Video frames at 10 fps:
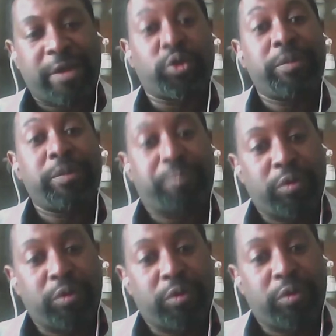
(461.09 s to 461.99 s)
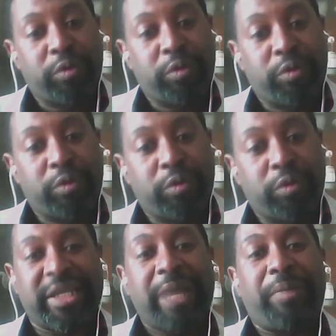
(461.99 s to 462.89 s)
to improve,
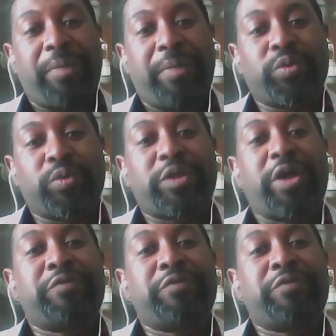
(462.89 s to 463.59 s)
but we don't